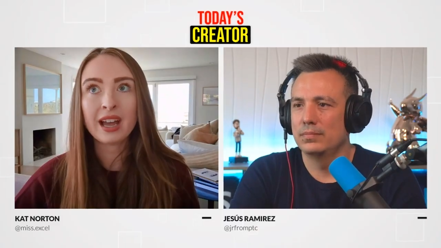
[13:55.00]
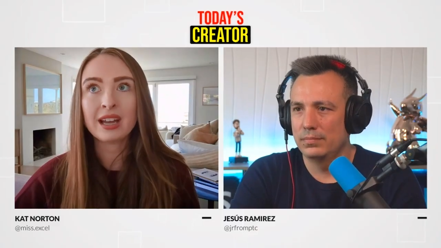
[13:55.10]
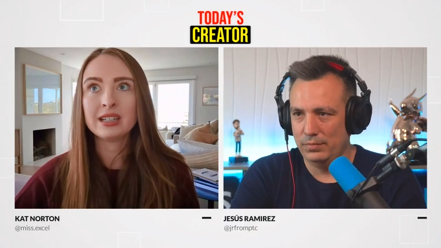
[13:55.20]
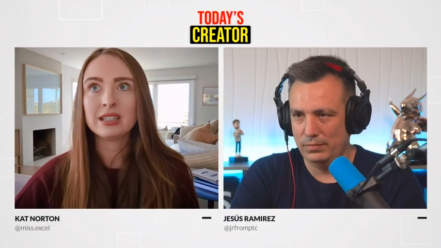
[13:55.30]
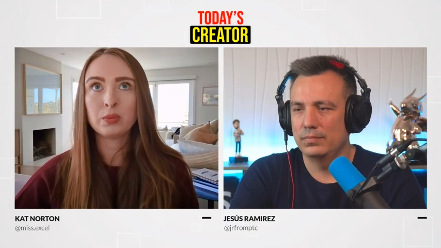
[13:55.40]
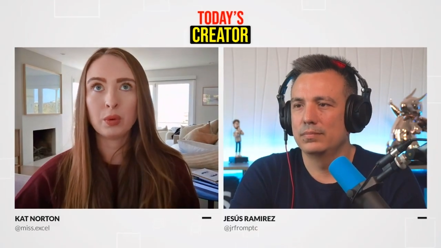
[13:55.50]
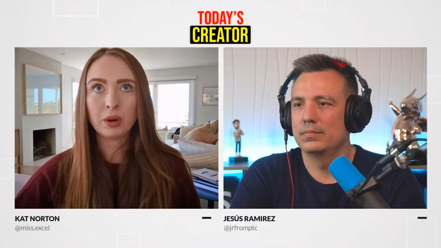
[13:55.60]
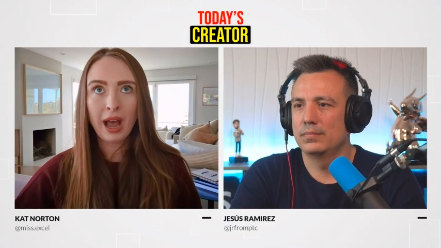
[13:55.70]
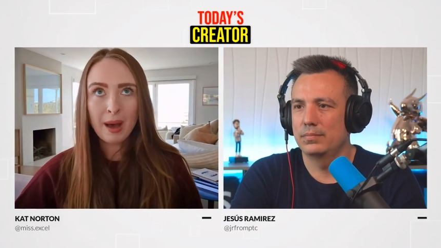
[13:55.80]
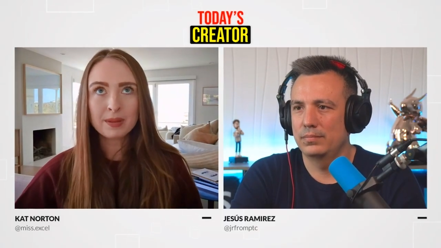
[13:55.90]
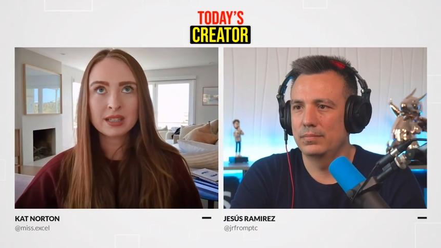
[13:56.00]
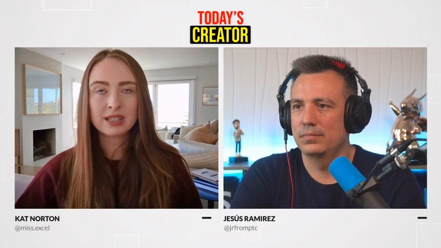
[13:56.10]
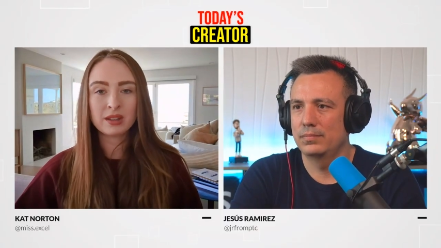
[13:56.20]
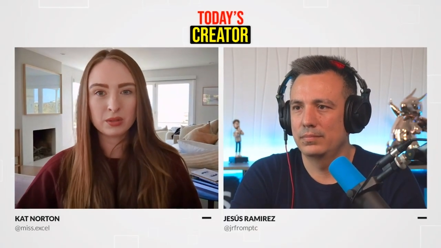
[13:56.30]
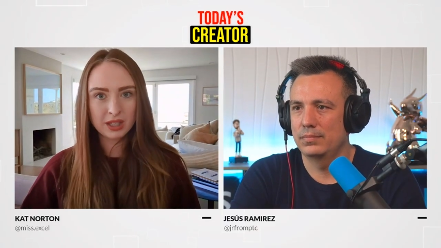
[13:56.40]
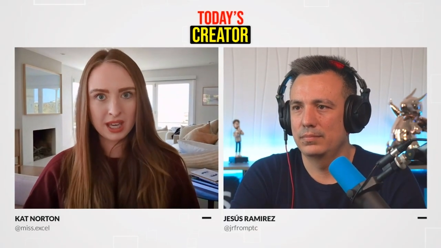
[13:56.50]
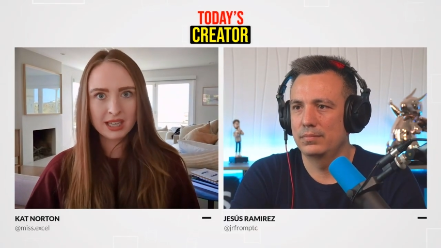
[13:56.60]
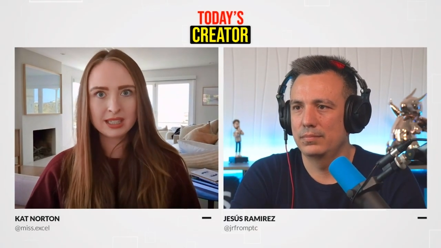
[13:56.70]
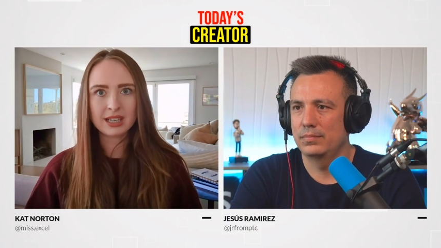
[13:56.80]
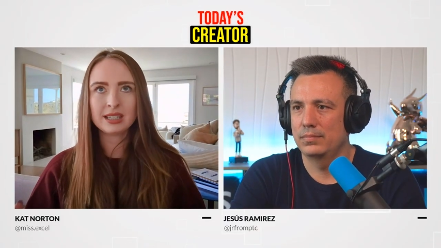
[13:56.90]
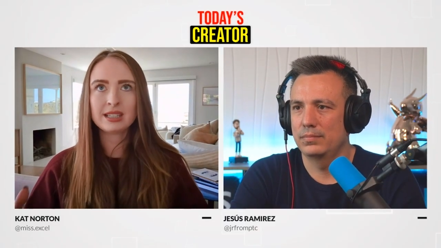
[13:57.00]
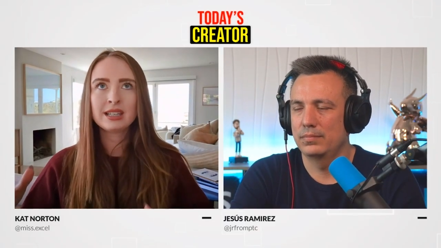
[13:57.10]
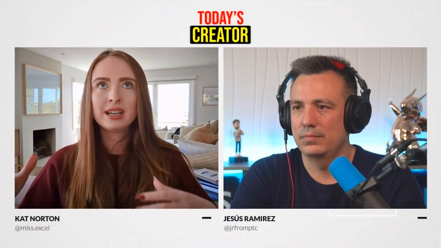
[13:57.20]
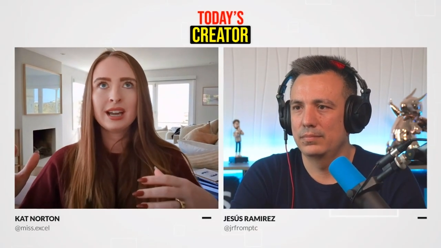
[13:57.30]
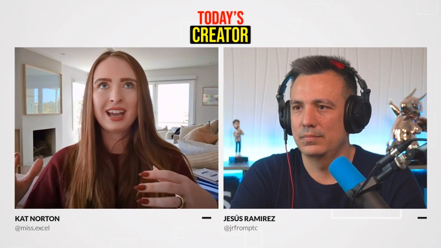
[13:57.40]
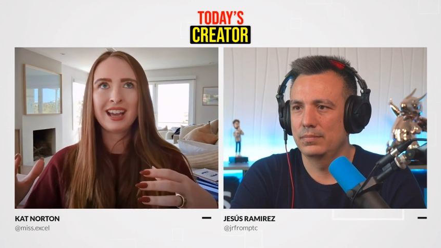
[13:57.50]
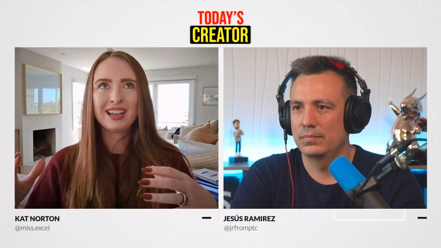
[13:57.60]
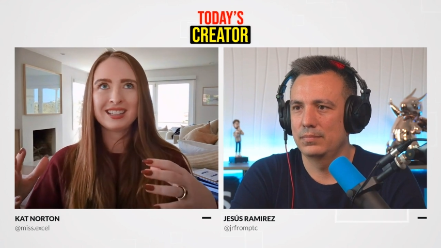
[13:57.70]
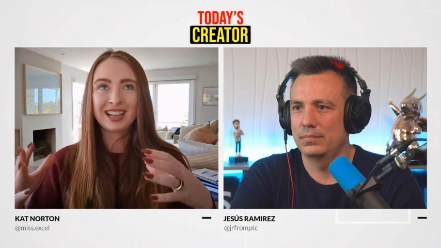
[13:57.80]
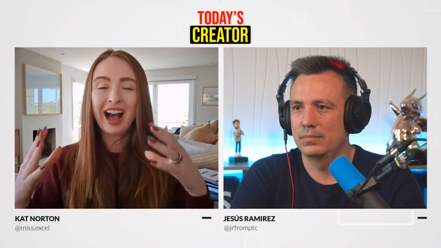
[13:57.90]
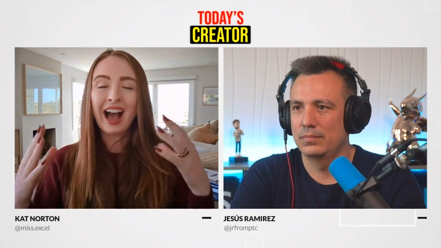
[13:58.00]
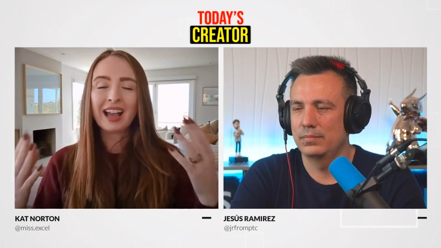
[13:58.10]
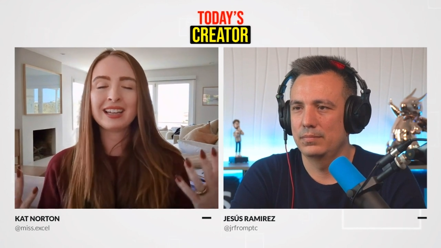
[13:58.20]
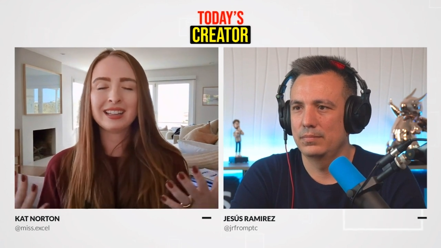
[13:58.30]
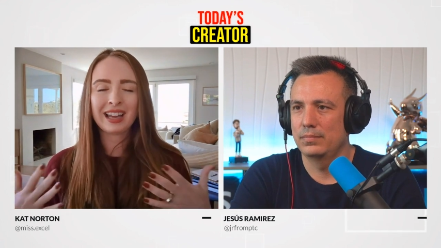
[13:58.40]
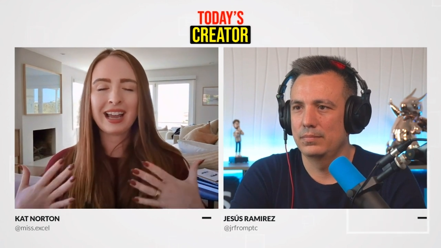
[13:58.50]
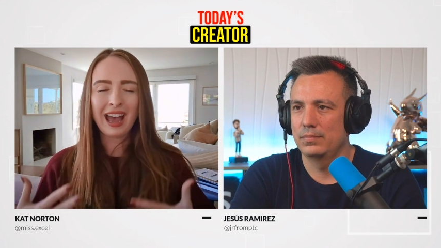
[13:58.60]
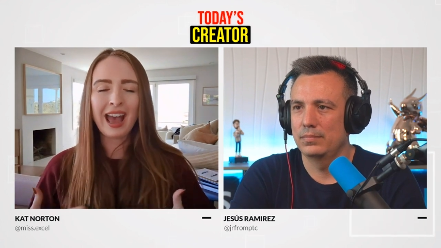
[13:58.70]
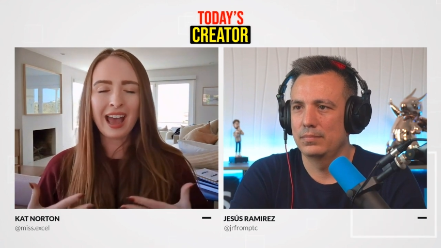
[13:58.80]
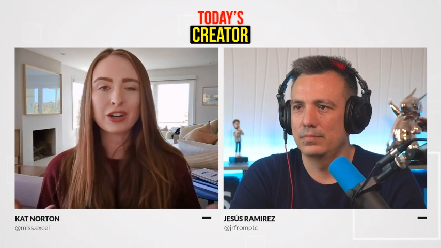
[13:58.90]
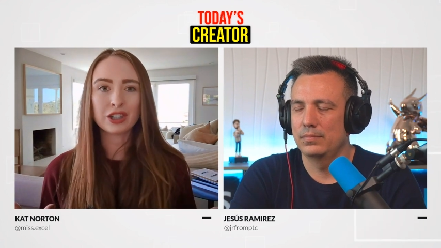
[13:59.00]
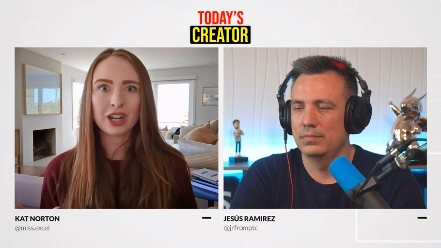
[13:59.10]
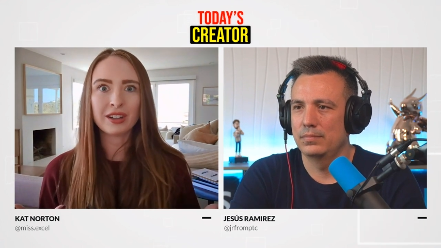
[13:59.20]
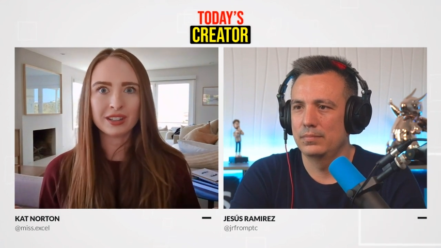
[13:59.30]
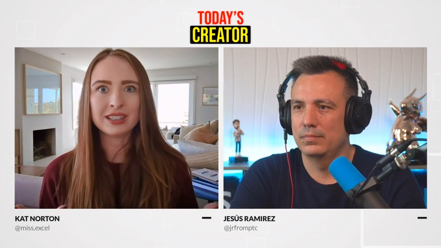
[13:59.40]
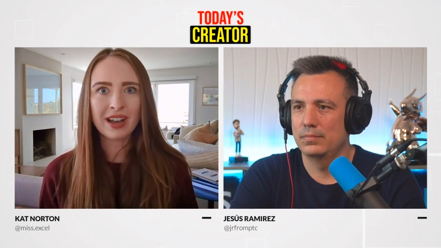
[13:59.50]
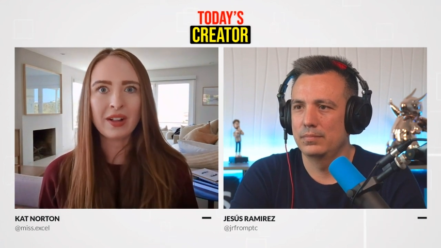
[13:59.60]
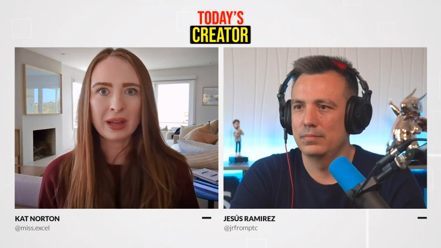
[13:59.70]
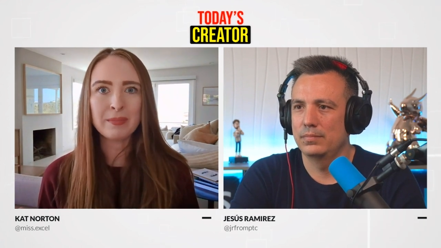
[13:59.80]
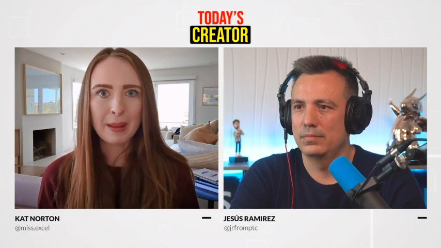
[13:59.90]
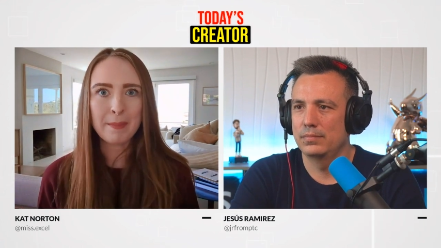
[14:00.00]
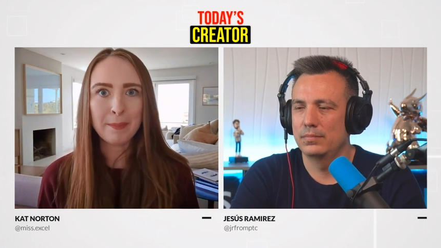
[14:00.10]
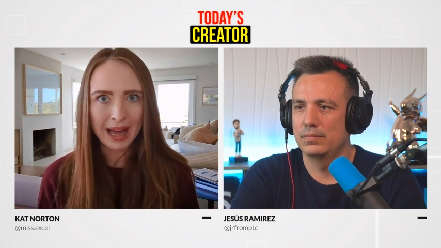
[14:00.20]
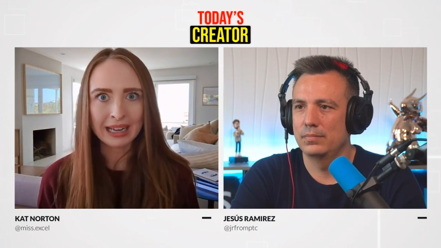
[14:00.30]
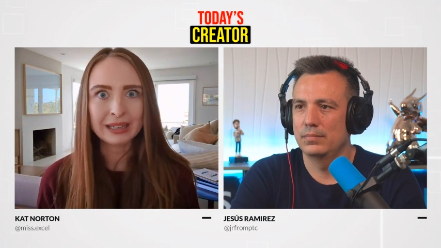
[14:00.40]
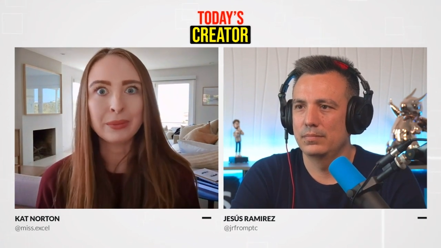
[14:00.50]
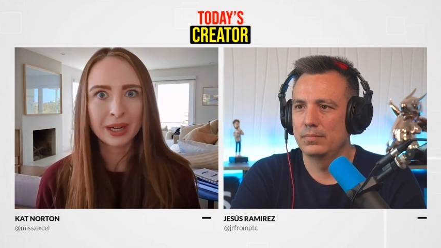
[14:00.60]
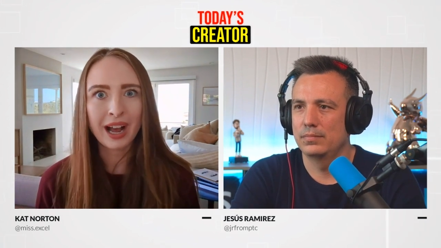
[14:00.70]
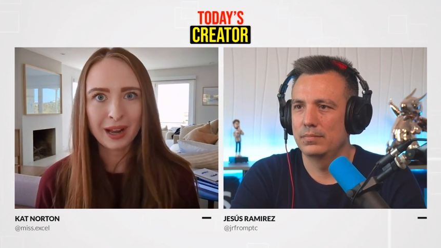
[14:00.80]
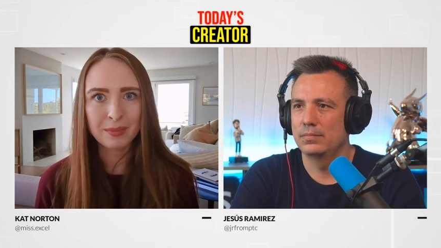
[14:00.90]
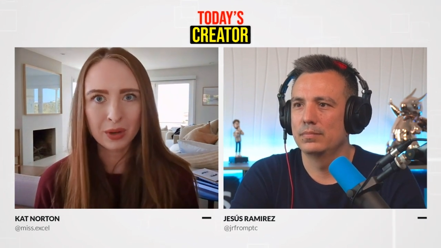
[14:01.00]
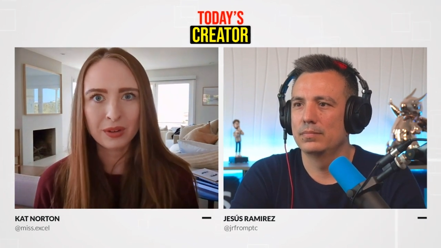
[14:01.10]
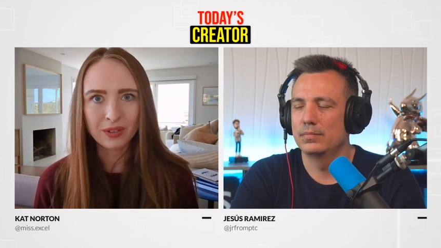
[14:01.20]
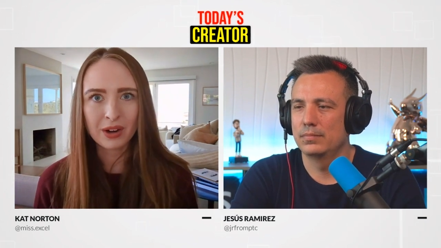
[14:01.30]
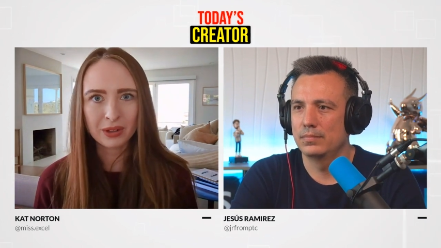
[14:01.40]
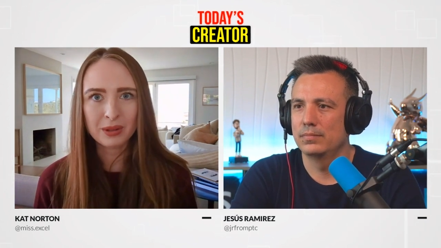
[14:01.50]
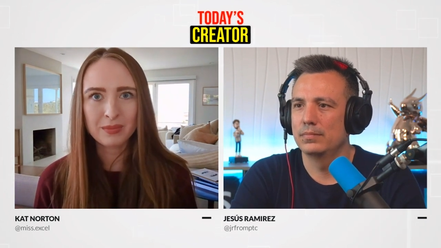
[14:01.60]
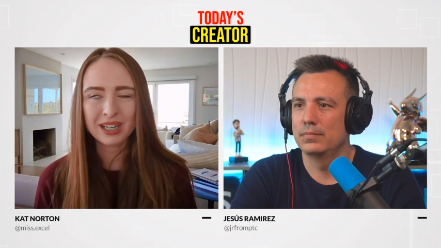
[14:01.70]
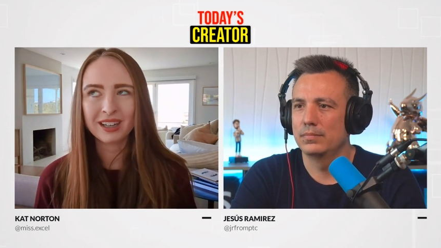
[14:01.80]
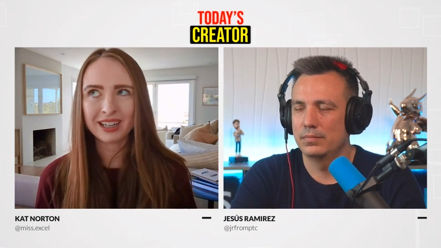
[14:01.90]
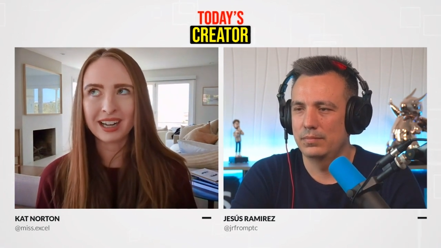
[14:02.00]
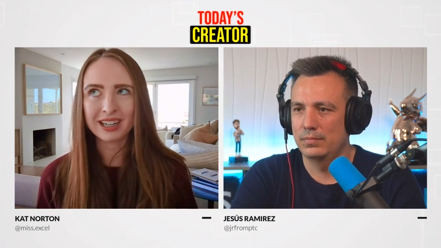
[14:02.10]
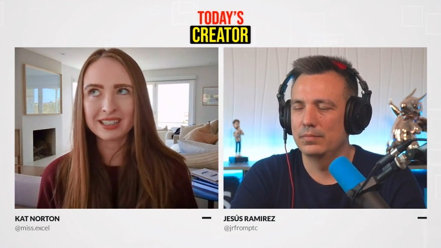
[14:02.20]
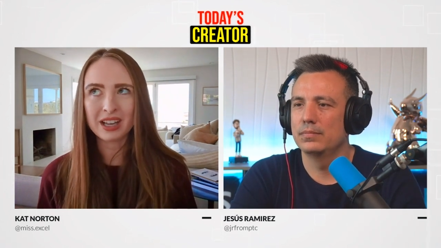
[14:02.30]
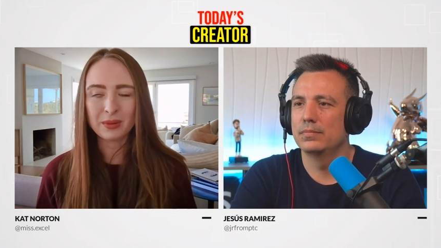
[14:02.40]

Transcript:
Speaker 1: and what happens in those cases is like I can like energetically tell in my body when I am going viral in the media. Like I can